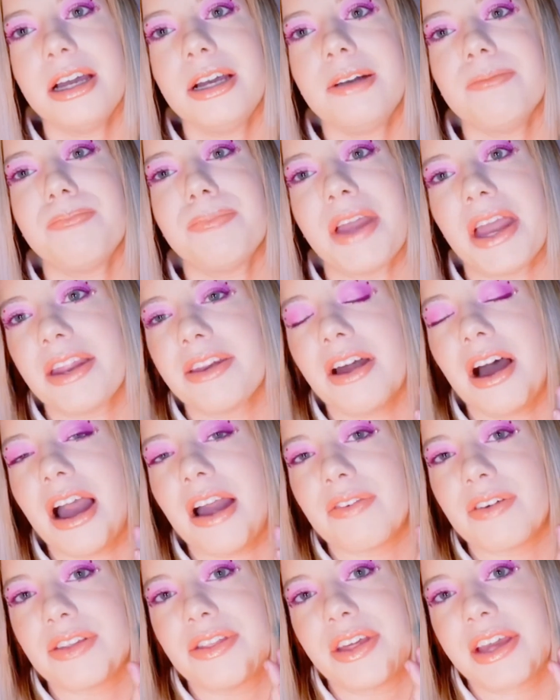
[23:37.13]
And not
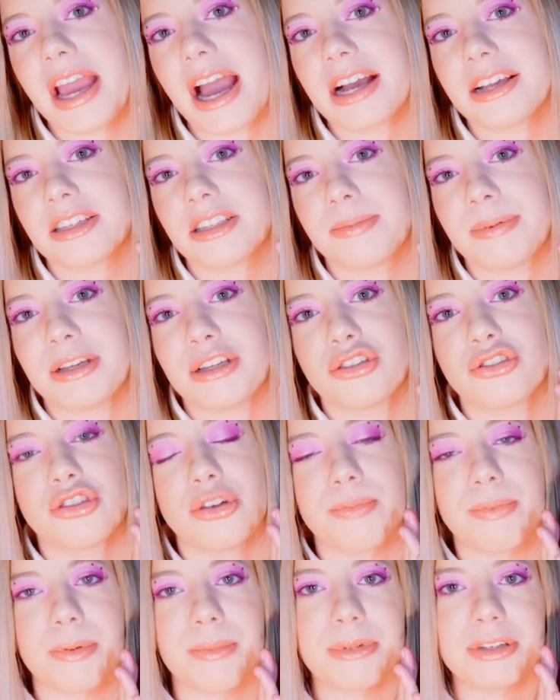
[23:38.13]
everything has to be
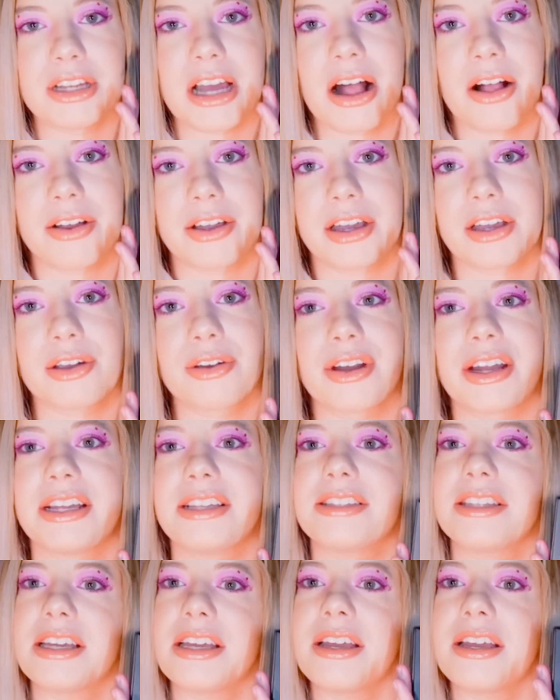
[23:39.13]
super metallic and crazy.